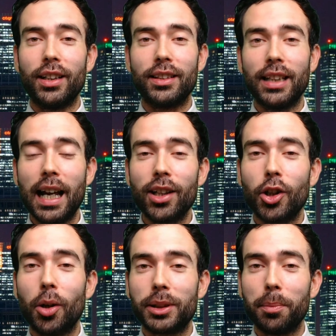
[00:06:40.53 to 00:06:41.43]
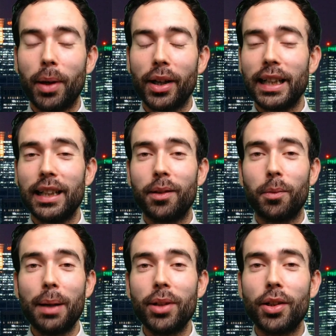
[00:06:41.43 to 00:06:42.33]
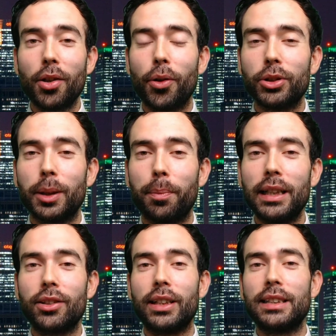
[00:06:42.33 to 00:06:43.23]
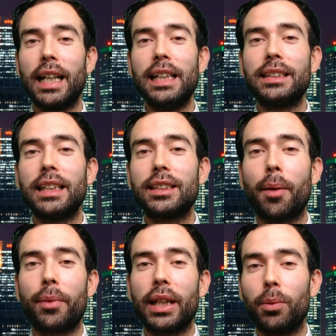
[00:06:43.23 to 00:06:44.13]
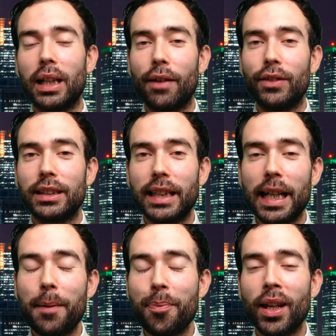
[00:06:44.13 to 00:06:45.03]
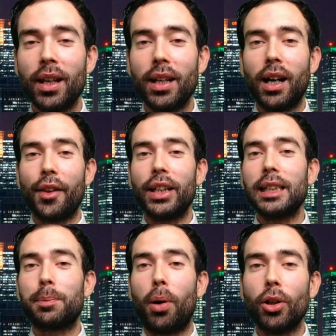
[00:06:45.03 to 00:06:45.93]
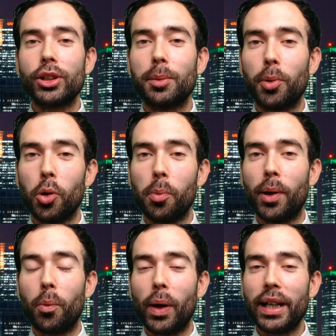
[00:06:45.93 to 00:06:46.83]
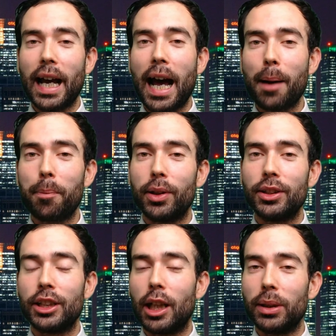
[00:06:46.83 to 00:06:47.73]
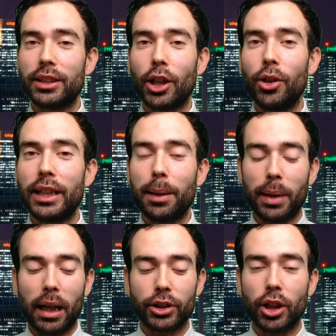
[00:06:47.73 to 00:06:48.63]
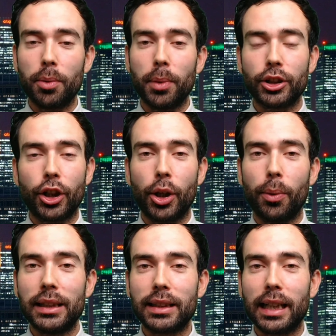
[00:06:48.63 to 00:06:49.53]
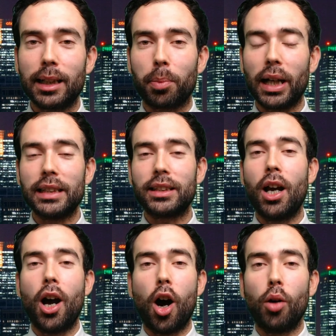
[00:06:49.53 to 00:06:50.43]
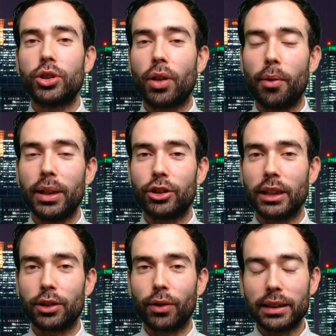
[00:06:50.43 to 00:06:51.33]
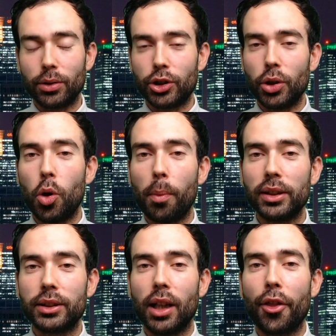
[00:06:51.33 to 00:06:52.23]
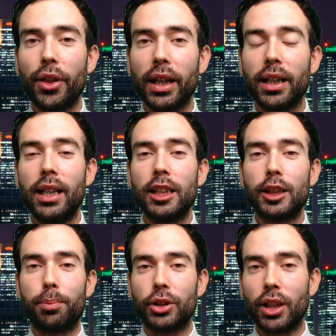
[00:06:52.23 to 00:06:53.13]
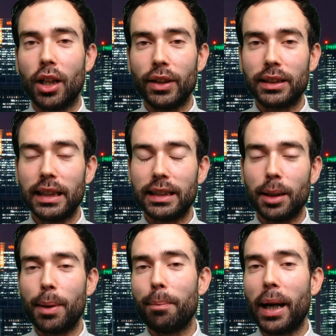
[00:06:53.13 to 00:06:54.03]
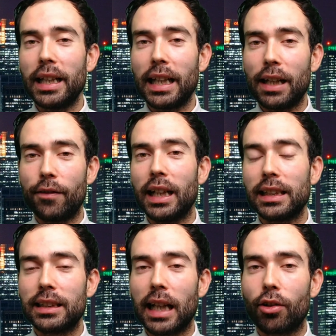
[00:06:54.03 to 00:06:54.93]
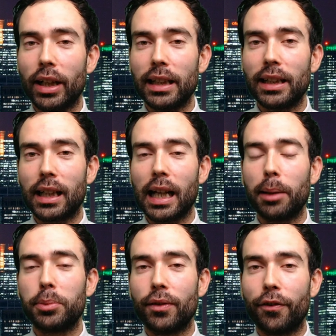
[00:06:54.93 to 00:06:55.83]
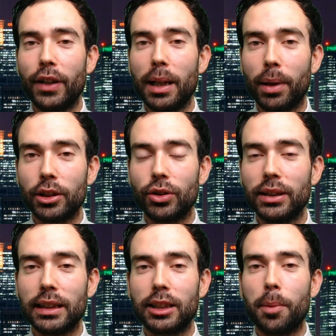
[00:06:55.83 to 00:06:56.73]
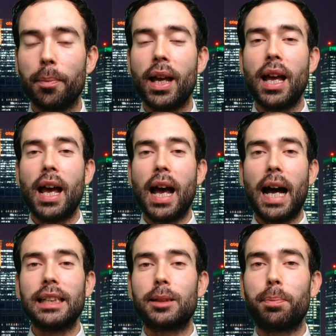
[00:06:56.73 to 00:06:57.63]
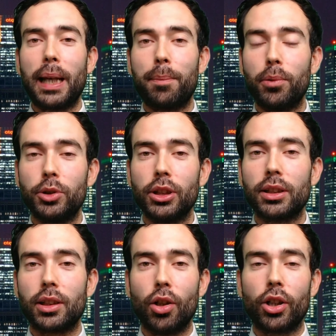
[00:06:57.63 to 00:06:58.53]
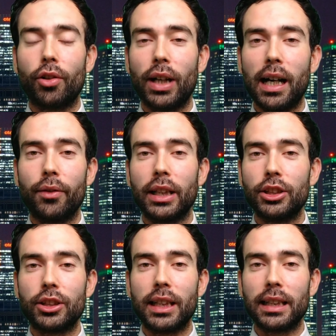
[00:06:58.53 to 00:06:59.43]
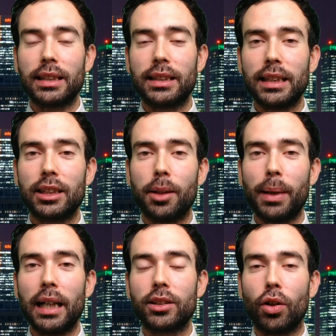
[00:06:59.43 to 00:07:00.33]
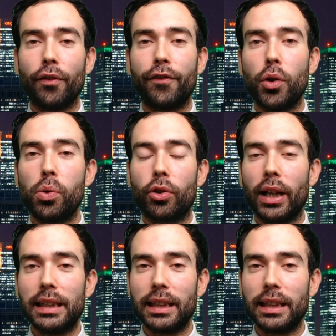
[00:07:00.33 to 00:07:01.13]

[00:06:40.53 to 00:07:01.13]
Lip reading: helicopter money. Let me know your thoughts and opinions on this. Is this something we'll ever see? I think it's possible, but when it happens, we're so deep now, so much QE's taken place, ultra low interest rates, it will do almost nothing to preserve the system. It may even accelerate the collapse of the fiat monetary system, as people just look around and just think the system has gone full crazy